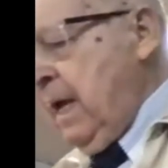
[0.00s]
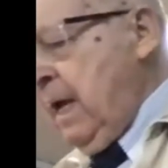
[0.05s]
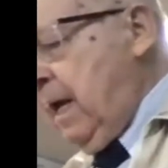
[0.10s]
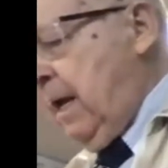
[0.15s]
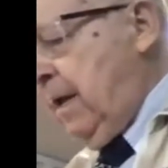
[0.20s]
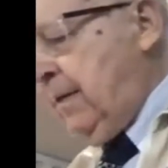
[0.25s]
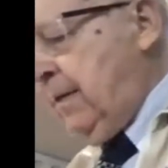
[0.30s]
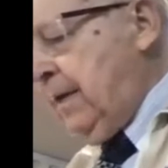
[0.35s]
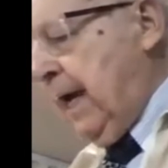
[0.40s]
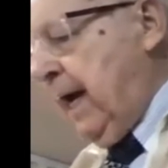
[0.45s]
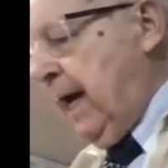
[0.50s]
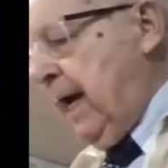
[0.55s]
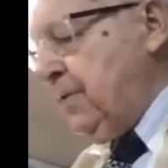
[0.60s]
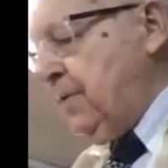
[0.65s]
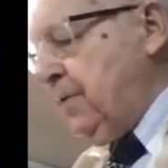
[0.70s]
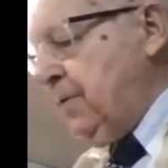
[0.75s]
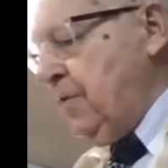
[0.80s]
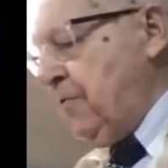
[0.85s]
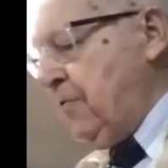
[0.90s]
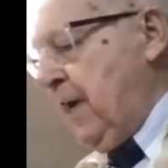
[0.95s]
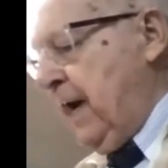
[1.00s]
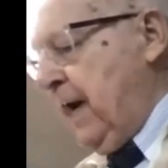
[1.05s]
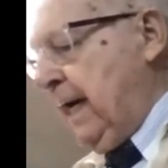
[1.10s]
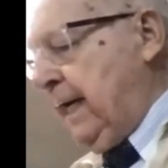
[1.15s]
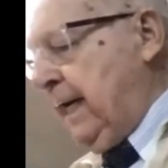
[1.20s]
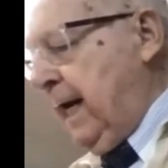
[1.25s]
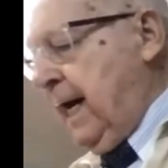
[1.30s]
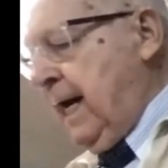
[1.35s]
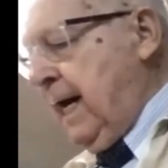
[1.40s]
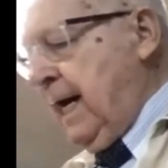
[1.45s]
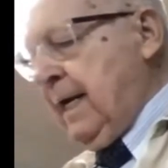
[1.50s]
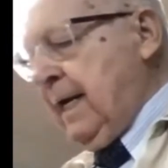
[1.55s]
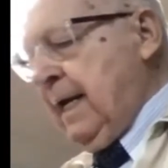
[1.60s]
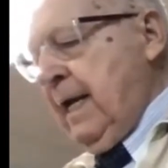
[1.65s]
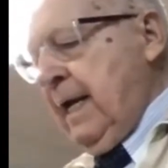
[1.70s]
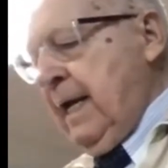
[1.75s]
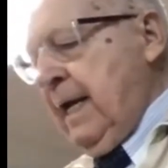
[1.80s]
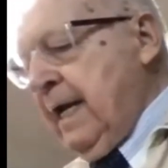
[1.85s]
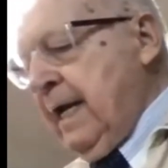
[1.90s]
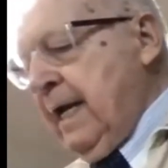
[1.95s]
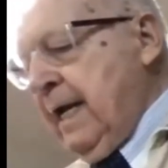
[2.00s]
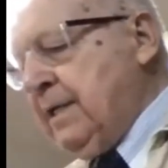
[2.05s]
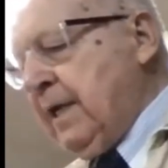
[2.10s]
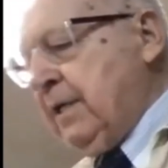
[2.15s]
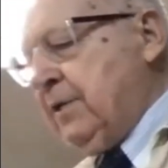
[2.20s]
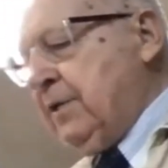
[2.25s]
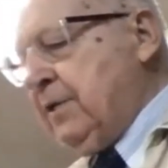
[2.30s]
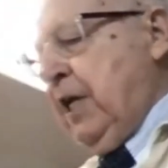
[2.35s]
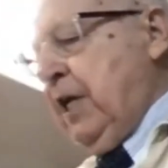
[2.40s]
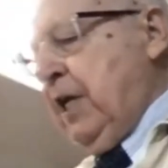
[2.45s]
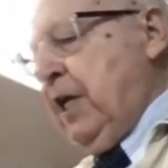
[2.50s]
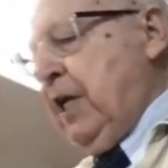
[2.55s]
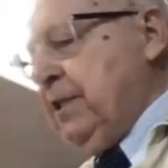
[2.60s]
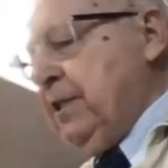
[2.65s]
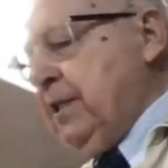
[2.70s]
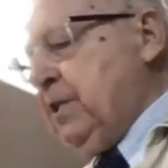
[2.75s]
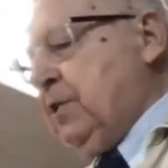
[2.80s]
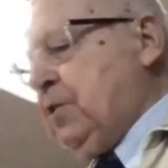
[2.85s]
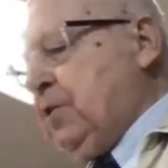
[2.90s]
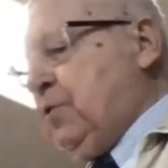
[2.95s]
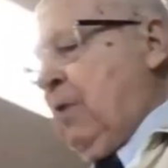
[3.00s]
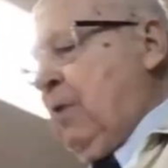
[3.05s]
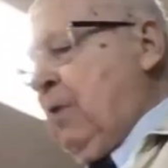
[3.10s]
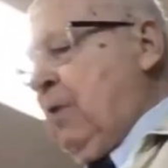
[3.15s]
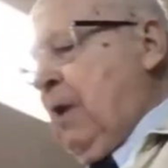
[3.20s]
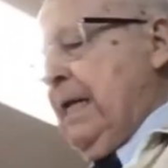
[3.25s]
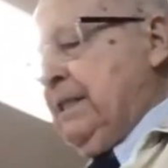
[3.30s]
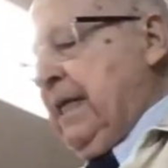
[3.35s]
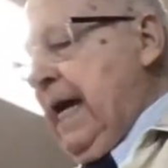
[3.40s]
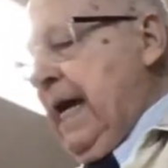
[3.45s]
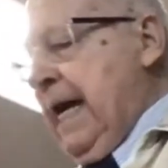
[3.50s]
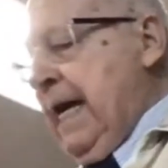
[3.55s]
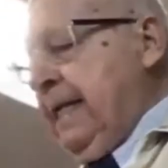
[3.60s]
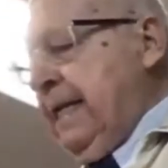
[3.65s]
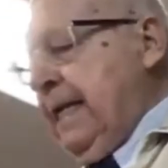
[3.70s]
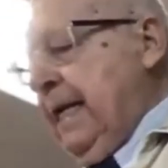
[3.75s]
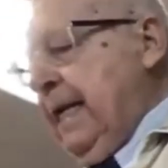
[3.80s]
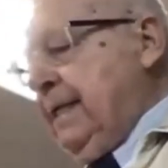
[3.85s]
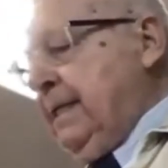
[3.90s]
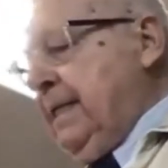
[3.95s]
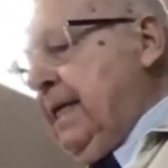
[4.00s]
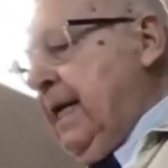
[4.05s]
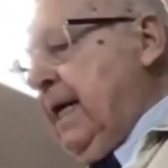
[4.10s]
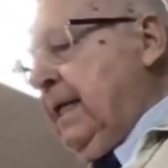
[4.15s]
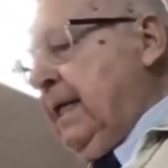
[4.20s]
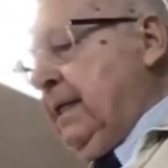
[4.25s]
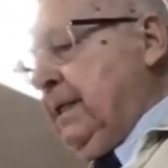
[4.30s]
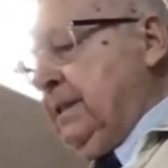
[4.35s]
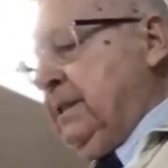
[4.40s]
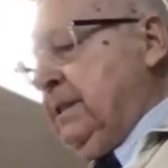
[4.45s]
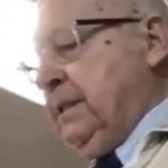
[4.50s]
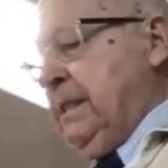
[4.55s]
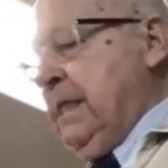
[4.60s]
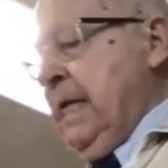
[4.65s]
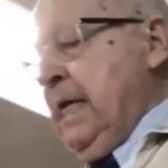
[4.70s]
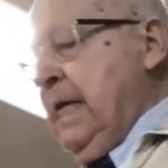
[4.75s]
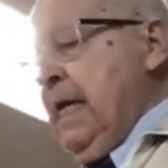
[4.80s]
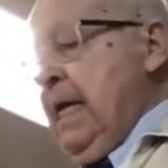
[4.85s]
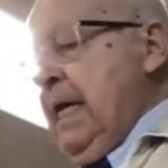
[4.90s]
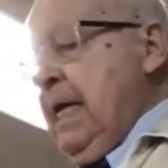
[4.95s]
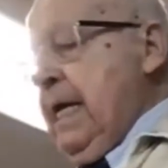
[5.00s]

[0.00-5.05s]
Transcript: And the answer, thank God, is that Jesus Christ can and does.